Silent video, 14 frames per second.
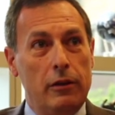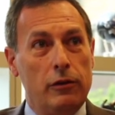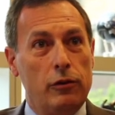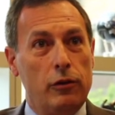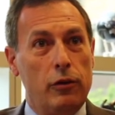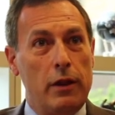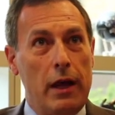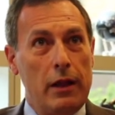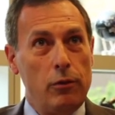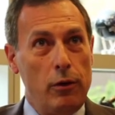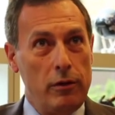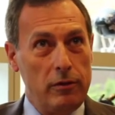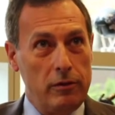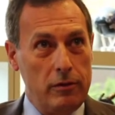So that
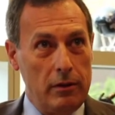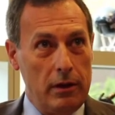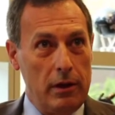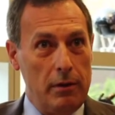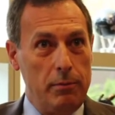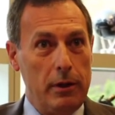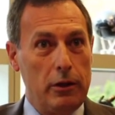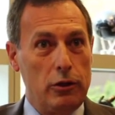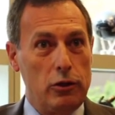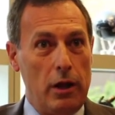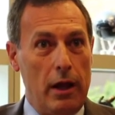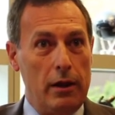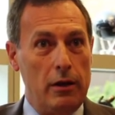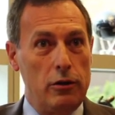was a big
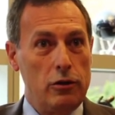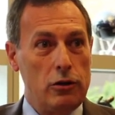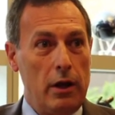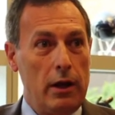challenge.